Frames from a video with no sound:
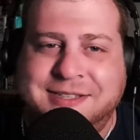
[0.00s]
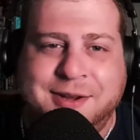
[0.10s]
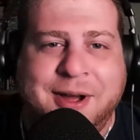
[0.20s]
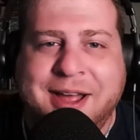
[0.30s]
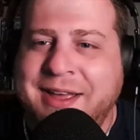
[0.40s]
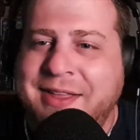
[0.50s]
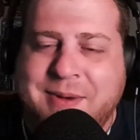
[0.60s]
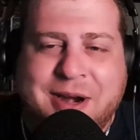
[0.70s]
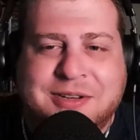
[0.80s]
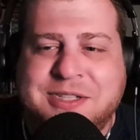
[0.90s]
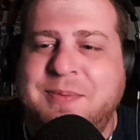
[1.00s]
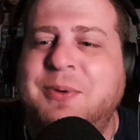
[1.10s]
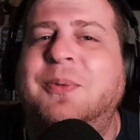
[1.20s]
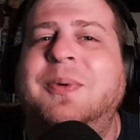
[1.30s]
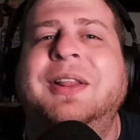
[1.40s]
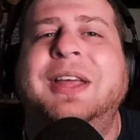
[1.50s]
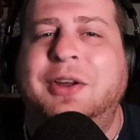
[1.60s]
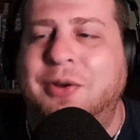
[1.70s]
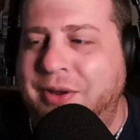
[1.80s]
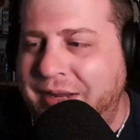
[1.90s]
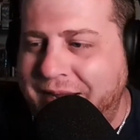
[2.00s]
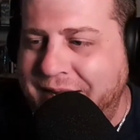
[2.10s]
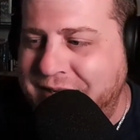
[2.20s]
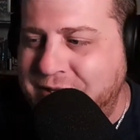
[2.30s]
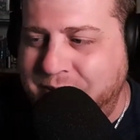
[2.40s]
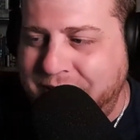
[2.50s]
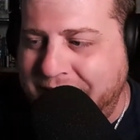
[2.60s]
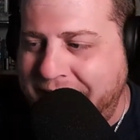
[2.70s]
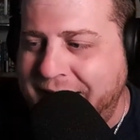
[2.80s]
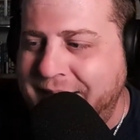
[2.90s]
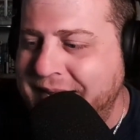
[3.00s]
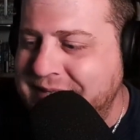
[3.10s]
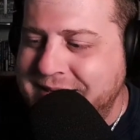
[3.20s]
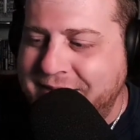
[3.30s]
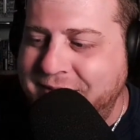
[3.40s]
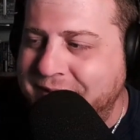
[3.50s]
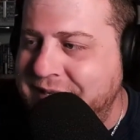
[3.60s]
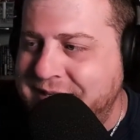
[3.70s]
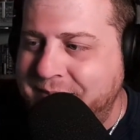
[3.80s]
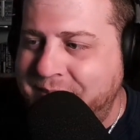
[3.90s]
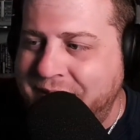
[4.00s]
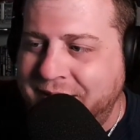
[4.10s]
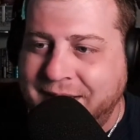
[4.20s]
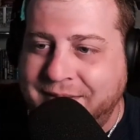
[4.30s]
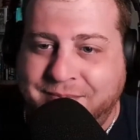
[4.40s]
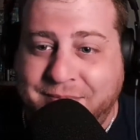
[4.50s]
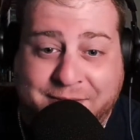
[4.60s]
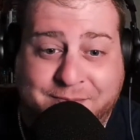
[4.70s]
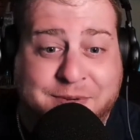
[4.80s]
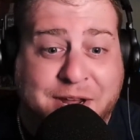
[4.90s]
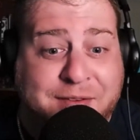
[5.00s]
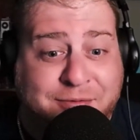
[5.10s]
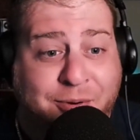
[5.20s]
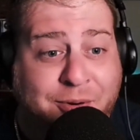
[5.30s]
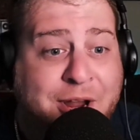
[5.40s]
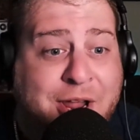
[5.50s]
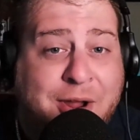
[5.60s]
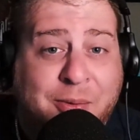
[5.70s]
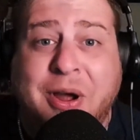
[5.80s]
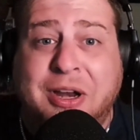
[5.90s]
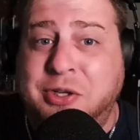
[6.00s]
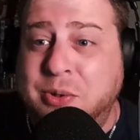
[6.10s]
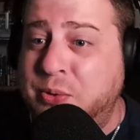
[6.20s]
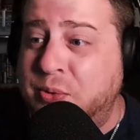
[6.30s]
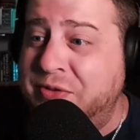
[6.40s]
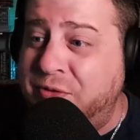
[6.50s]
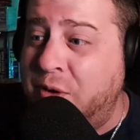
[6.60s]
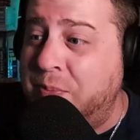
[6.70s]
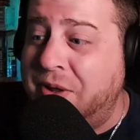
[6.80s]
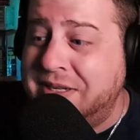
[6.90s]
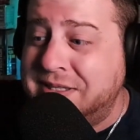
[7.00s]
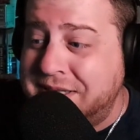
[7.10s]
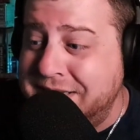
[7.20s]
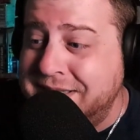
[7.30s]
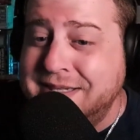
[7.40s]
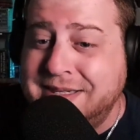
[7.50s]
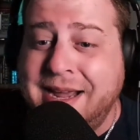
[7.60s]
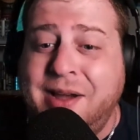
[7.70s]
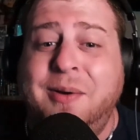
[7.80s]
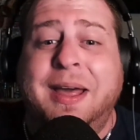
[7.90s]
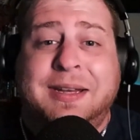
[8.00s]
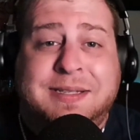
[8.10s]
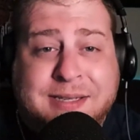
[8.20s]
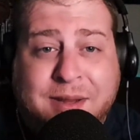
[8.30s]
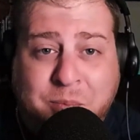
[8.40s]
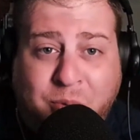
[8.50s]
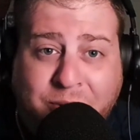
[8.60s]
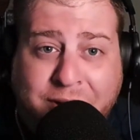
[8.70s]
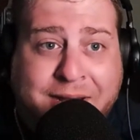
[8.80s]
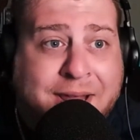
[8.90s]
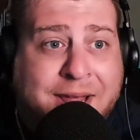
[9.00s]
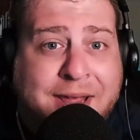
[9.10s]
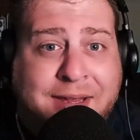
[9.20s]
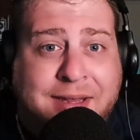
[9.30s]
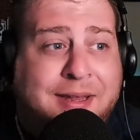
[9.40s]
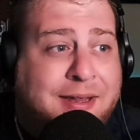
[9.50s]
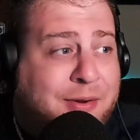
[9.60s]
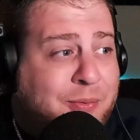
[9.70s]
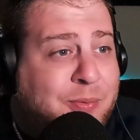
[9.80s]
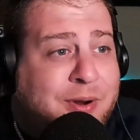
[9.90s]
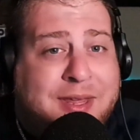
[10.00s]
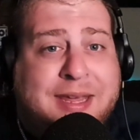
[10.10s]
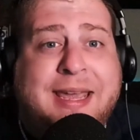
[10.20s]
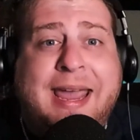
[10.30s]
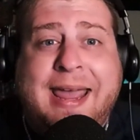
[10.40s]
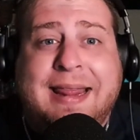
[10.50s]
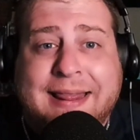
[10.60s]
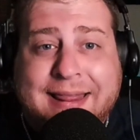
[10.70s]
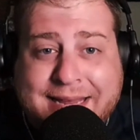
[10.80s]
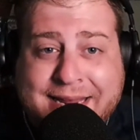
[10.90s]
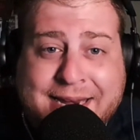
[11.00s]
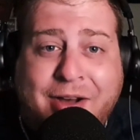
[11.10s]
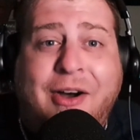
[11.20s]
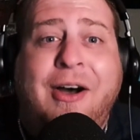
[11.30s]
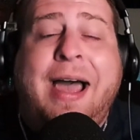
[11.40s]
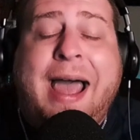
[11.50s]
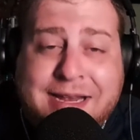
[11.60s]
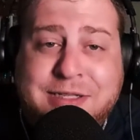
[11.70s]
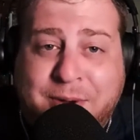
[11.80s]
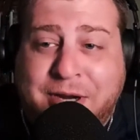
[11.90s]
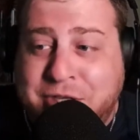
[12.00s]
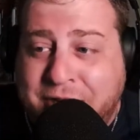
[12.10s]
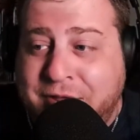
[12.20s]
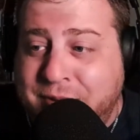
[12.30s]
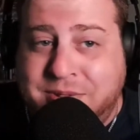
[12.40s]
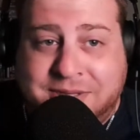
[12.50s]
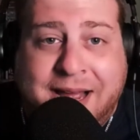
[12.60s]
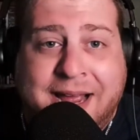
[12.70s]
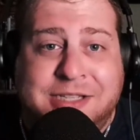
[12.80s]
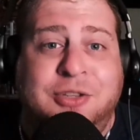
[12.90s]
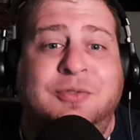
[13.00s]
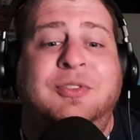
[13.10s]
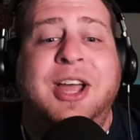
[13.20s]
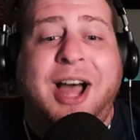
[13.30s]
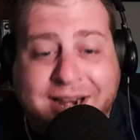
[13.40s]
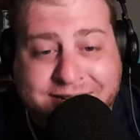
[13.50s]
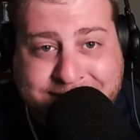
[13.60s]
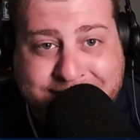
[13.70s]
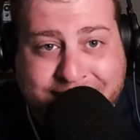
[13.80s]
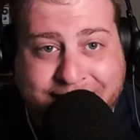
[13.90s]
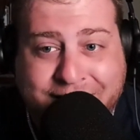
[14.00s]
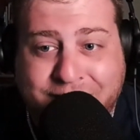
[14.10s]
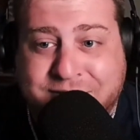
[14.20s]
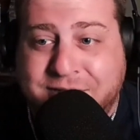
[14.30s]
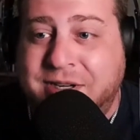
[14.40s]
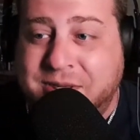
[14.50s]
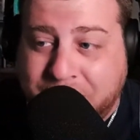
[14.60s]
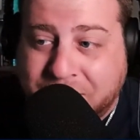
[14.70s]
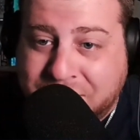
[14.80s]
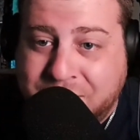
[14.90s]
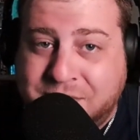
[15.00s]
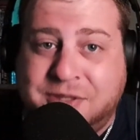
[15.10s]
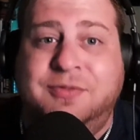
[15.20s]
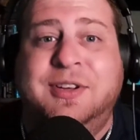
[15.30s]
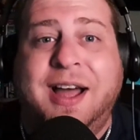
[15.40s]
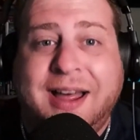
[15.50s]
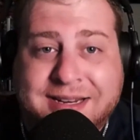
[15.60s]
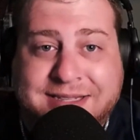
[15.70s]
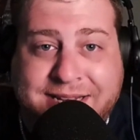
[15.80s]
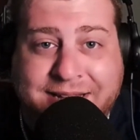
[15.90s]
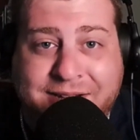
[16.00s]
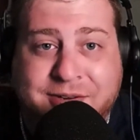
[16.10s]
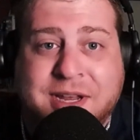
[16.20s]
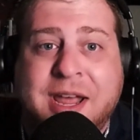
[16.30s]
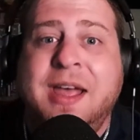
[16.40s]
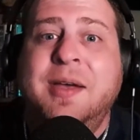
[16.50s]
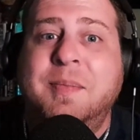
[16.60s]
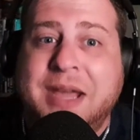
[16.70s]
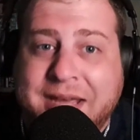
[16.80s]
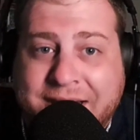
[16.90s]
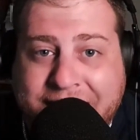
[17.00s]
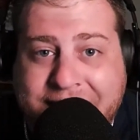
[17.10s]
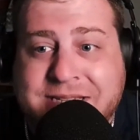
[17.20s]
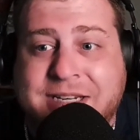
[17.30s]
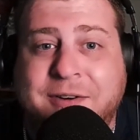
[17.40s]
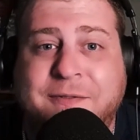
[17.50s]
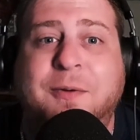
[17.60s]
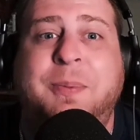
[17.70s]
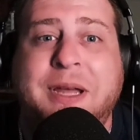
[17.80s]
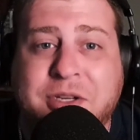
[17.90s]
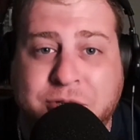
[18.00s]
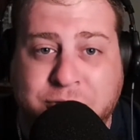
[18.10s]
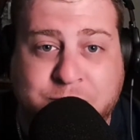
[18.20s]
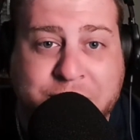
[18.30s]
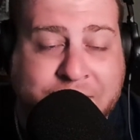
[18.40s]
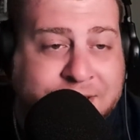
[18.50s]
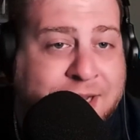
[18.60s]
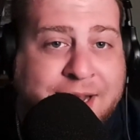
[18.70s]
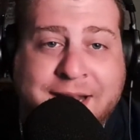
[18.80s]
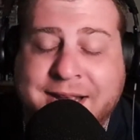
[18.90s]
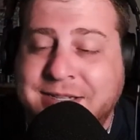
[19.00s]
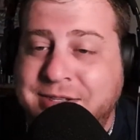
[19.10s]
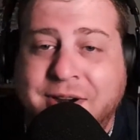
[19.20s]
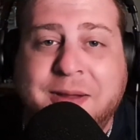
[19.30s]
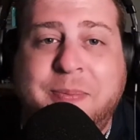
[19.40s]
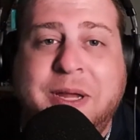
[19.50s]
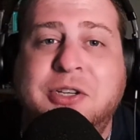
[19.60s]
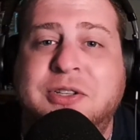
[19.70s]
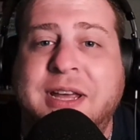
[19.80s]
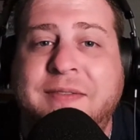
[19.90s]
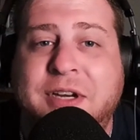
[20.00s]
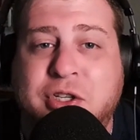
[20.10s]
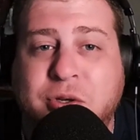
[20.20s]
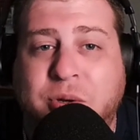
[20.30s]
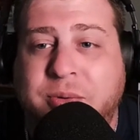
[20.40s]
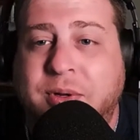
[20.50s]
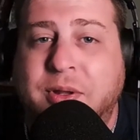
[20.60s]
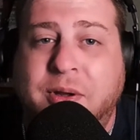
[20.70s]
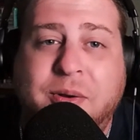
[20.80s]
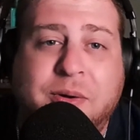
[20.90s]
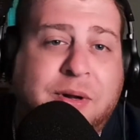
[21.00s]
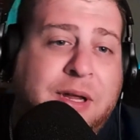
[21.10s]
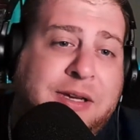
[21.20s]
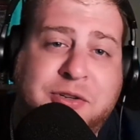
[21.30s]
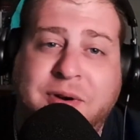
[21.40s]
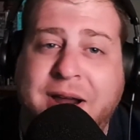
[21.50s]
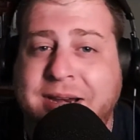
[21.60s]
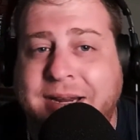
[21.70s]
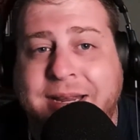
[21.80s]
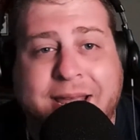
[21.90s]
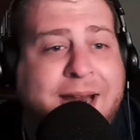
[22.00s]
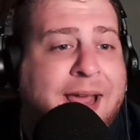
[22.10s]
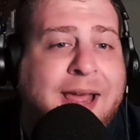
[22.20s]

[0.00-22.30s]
So the Mariners have been really good at doing that. And that's definitely something that they've done for 2, 3, 4+ seasons now. And at some point, you really can't lean as much on those guys. You've got to see the hitters start to produce. You've got to see hitters make it easier for pitchers, because starting pitchers having to shoulder a load trying to get